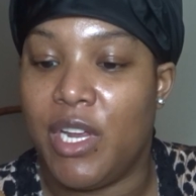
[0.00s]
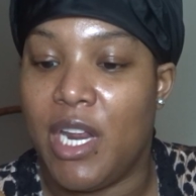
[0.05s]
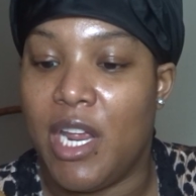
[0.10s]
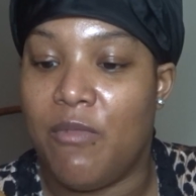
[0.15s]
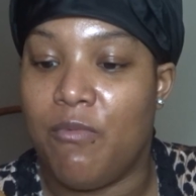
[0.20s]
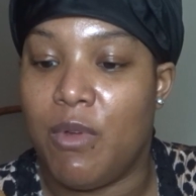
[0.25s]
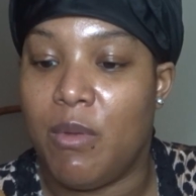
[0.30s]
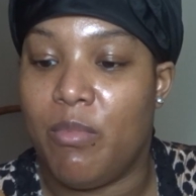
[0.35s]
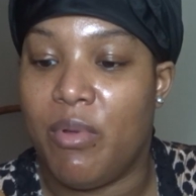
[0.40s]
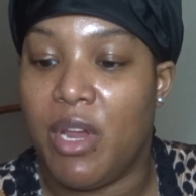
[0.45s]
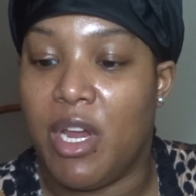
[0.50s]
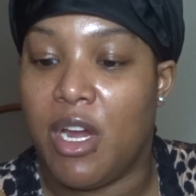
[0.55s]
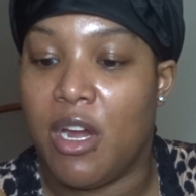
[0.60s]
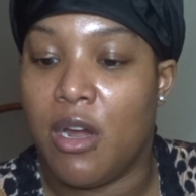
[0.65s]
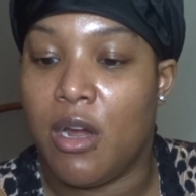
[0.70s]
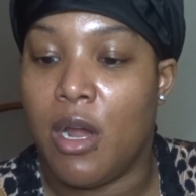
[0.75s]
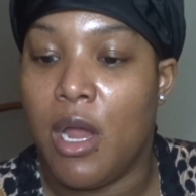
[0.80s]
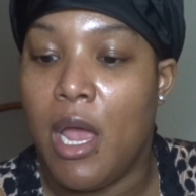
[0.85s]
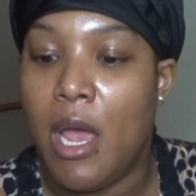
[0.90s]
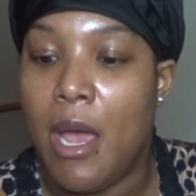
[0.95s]
and
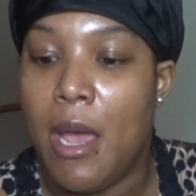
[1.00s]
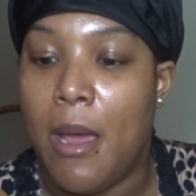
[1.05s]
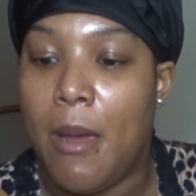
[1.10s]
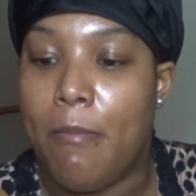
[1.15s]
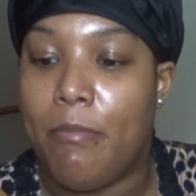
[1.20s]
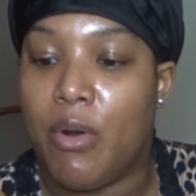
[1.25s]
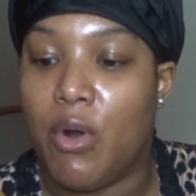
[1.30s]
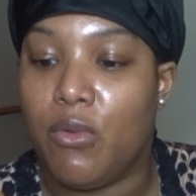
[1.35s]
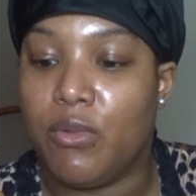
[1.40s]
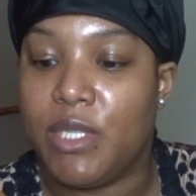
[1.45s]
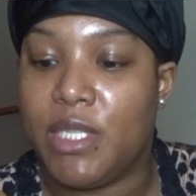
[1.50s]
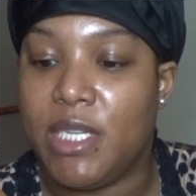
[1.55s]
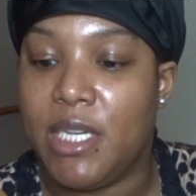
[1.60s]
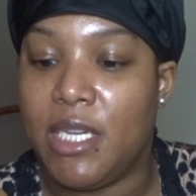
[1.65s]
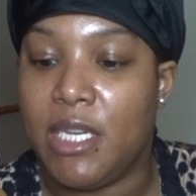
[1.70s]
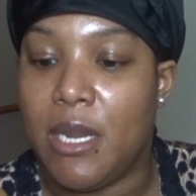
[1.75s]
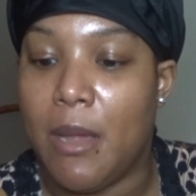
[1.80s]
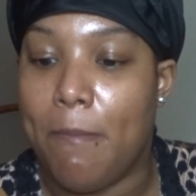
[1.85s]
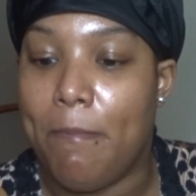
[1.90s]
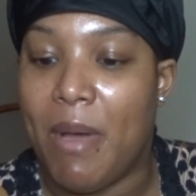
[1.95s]
Repair
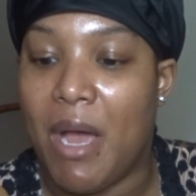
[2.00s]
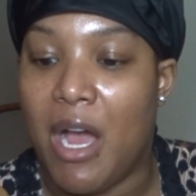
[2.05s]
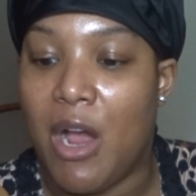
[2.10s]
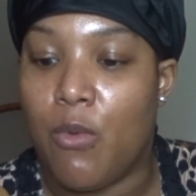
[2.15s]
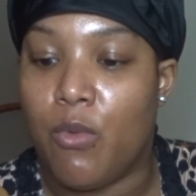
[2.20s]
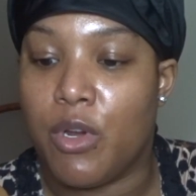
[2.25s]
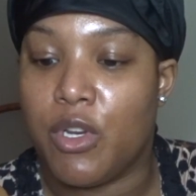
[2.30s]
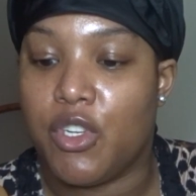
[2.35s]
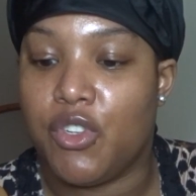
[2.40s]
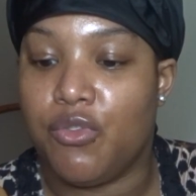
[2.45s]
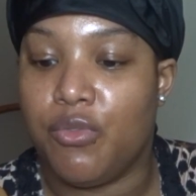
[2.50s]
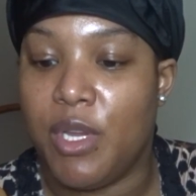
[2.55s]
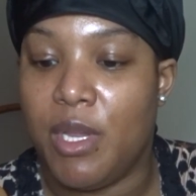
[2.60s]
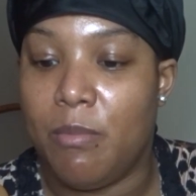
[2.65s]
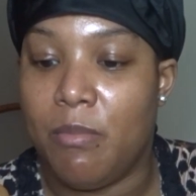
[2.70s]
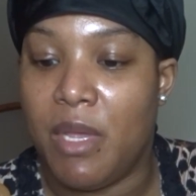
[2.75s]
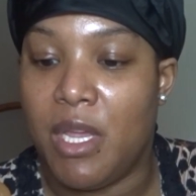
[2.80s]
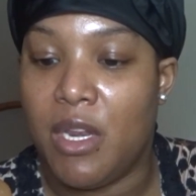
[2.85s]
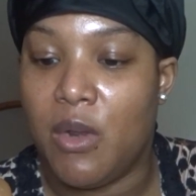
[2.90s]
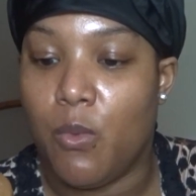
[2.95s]
Protein Power
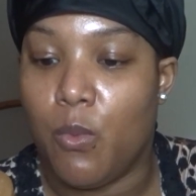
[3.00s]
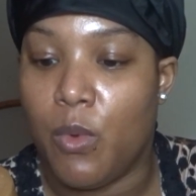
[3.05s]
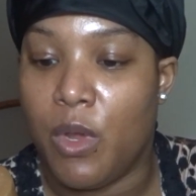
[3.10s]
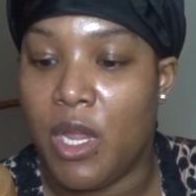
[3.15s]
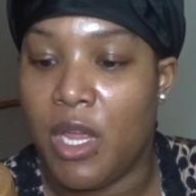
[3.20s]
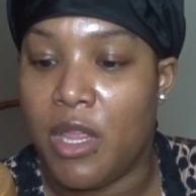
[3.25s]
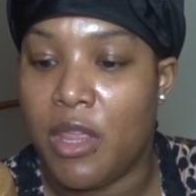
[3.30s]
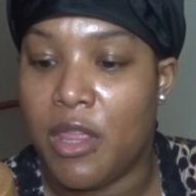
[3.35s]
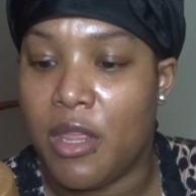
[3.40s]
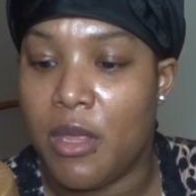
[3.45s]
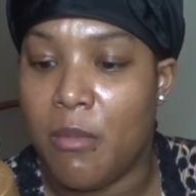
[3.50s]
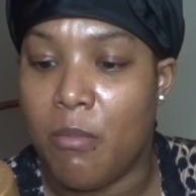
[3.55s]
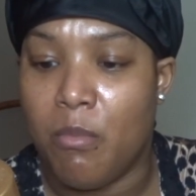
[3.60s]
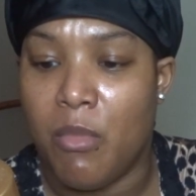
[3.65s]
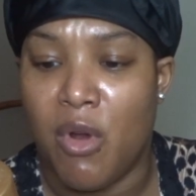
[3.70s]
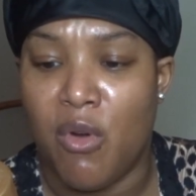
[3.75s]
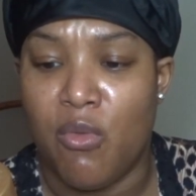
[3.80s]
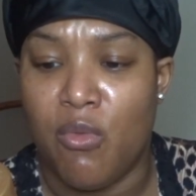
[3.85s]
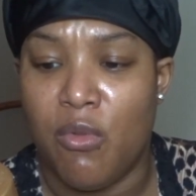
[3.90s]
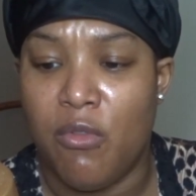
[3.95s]
Treatment with
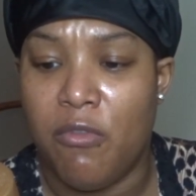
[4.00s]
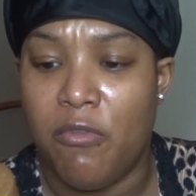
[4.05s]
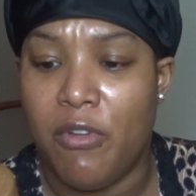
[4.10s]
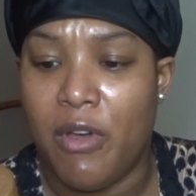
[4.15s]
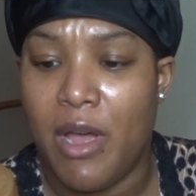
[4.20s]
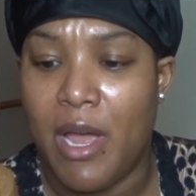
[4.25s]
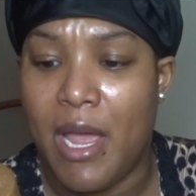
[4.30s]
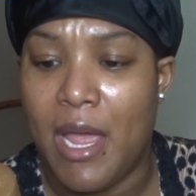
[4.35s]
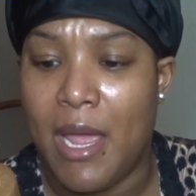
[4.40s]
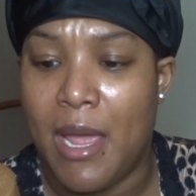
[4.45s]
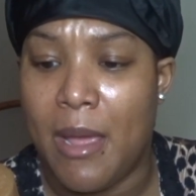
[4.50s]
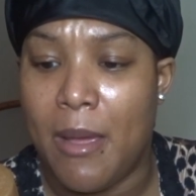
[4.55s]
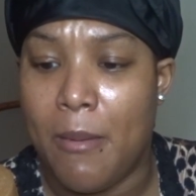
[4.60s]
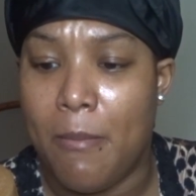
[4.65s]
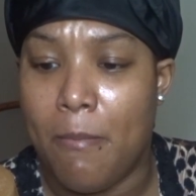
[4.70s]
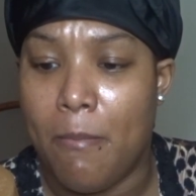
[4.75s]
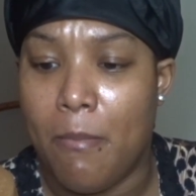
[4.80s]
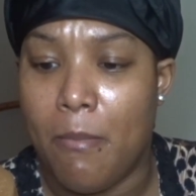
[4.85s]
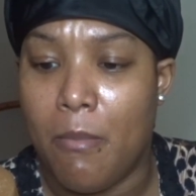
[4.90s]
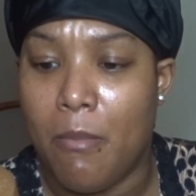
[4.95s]
Marufa and
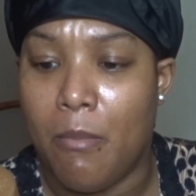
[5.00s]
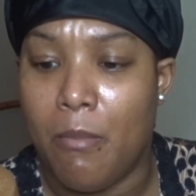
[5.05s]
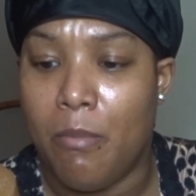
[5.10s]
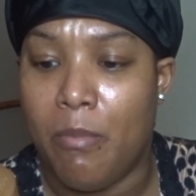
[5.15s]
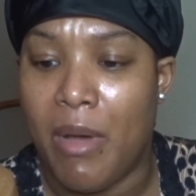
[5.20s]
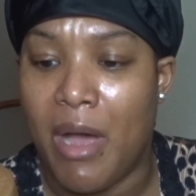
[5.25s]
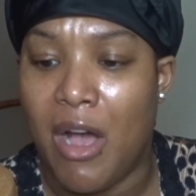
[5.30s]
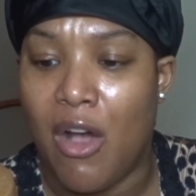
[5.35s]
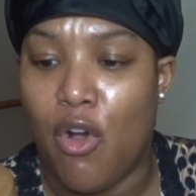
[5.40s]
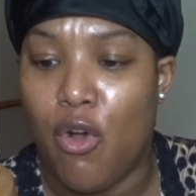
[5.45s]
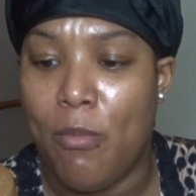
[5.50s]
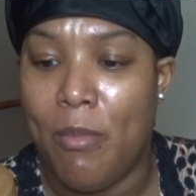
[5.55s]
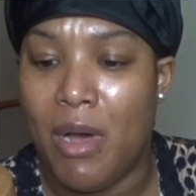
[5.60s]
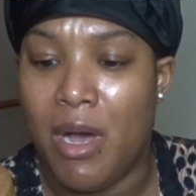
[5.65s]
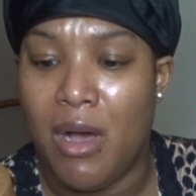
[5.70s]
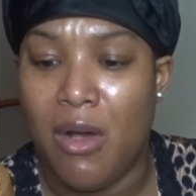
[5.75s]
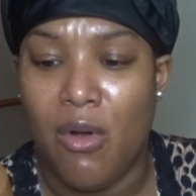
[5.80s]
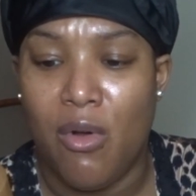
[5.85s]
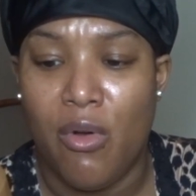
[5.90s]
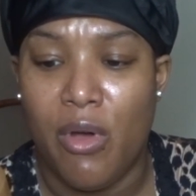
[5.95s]

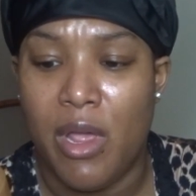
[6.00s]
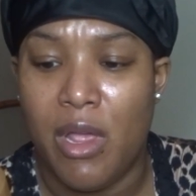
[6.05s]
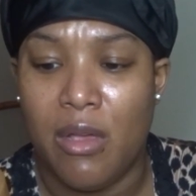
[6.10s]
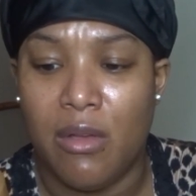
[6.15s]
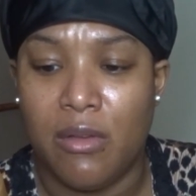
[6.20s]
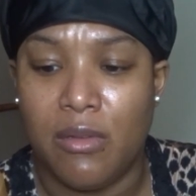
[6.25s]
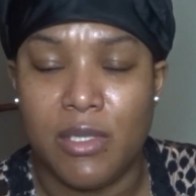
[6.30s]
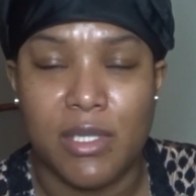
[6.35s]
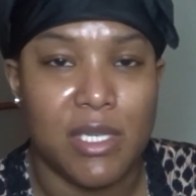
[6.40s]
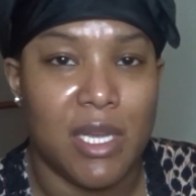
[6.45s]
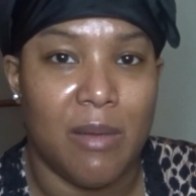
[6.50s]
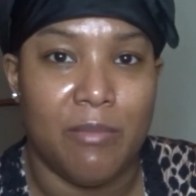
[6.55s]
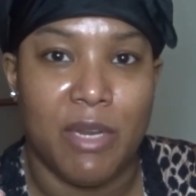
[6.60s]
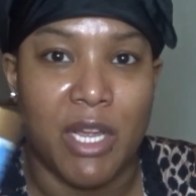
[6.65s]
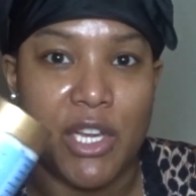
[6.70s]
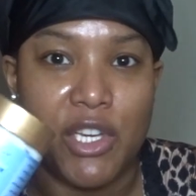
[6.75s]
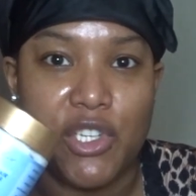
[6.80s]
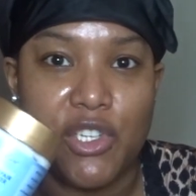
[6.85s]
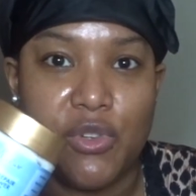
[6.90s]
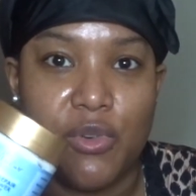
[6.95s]
baobab oils. I'm
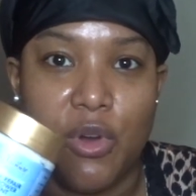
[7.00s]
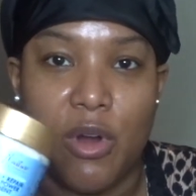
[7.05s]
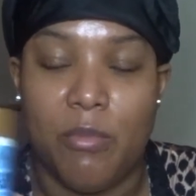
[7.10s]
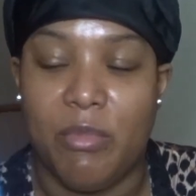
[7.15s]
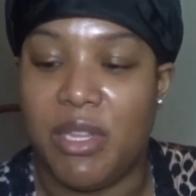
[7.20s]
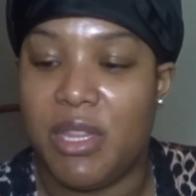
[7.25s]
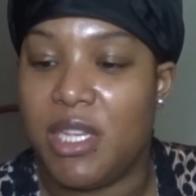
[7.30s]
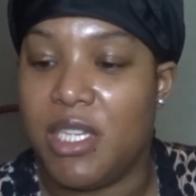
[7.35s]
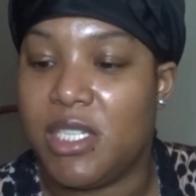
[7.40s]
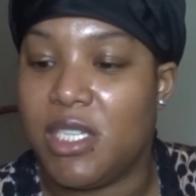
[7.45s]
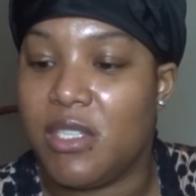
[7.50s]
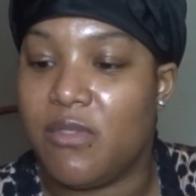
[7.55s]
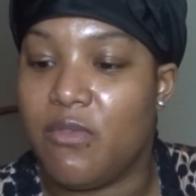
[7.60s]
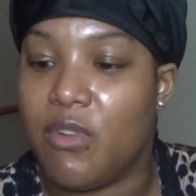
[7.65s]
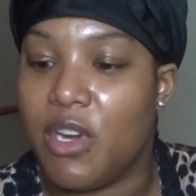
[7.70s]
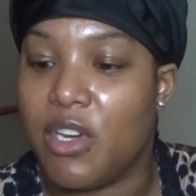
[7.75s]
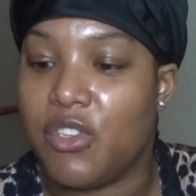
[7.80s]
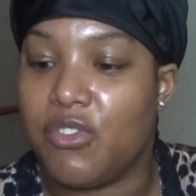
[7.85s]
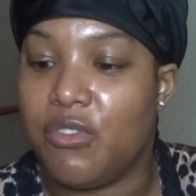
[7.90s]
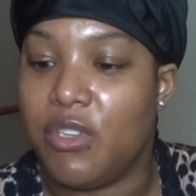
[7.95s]
not sure, but this is for
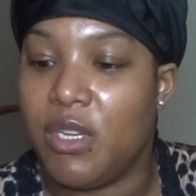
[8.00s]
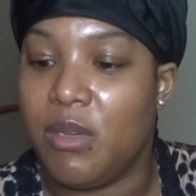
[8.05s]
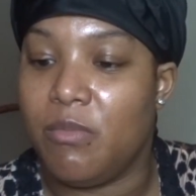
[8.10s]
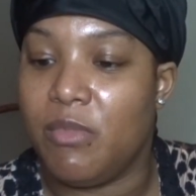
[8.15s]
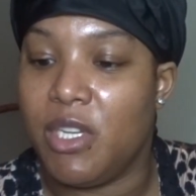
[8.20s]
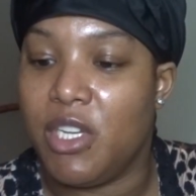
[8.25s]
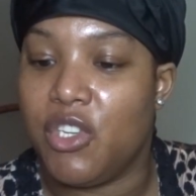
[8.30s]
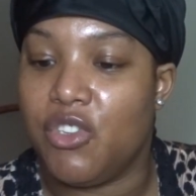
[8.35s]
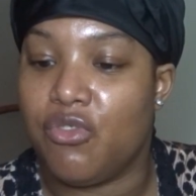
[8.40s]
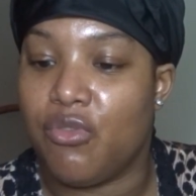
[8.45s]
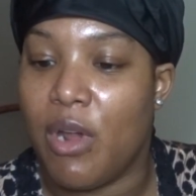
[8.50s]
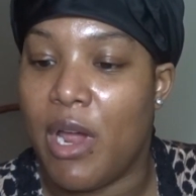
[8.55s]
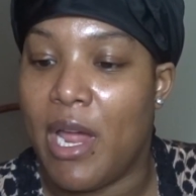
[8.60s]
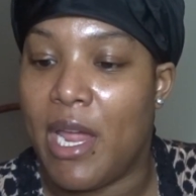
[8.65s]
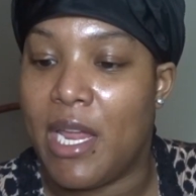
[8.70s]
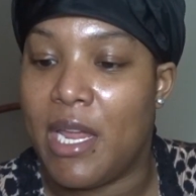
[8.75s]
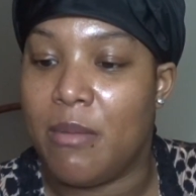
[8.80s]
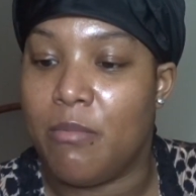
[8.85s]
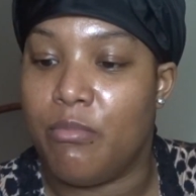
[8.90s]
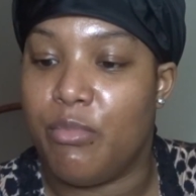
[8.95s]
extremely dry
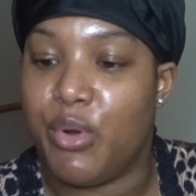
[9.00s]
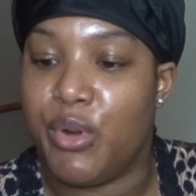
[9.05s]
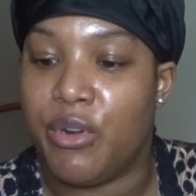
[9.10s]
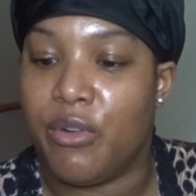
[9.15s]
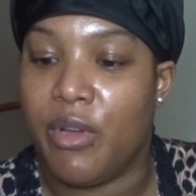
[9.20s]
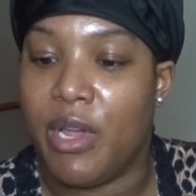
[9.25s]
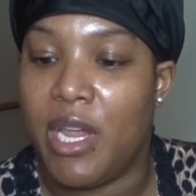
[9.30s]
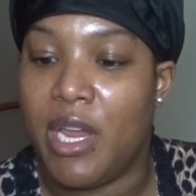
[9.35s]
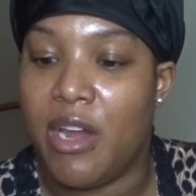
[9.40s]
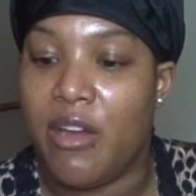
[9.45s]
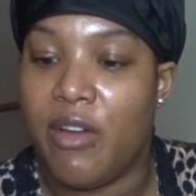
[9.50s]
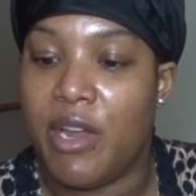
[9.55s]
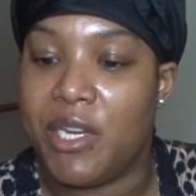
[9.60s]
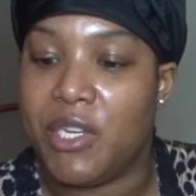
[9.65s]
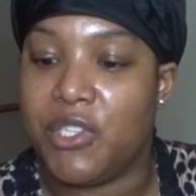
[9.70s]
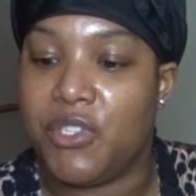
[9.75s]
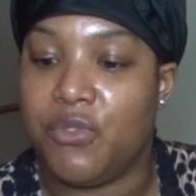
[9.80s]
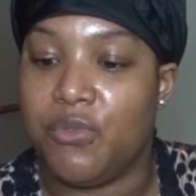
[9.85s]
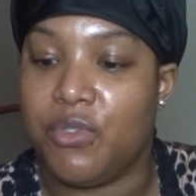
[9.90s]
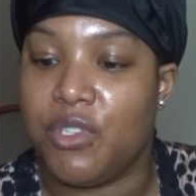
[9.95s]
and brittle hair, and it's
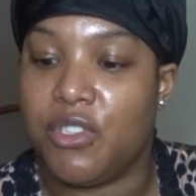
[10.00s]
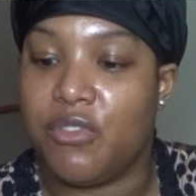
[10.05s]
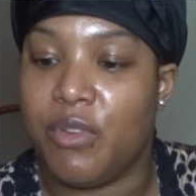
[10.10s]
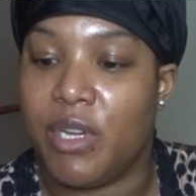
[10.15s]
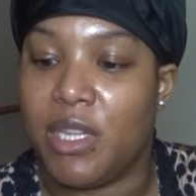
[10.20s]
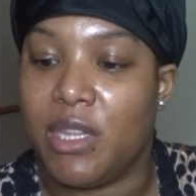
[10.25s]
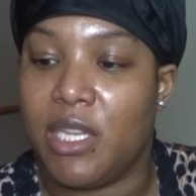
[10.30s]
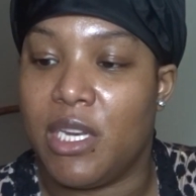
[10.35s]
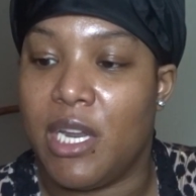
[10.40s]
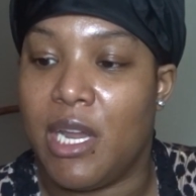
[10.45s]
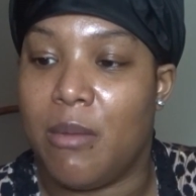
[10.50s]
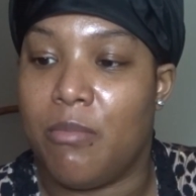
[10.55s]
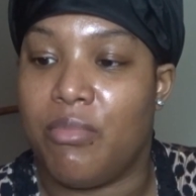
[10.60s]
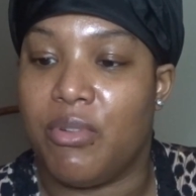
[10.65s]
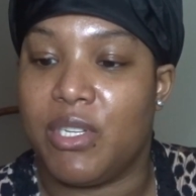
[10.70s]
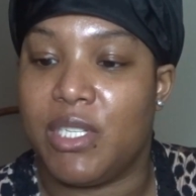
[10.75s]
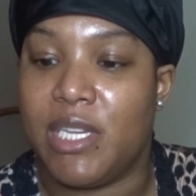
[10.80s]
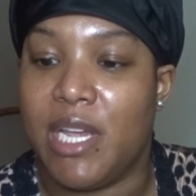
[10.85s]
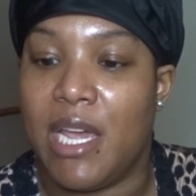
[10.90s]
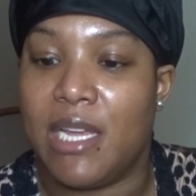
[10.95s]
to strengthen and
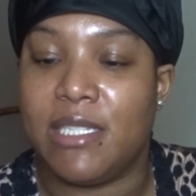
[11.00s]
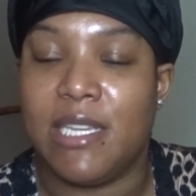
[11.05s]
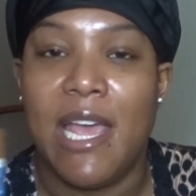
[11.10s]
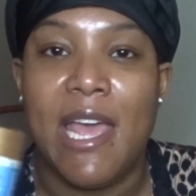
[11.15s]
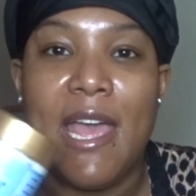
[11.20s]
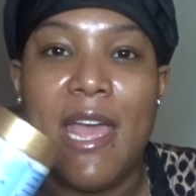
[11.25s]
protect.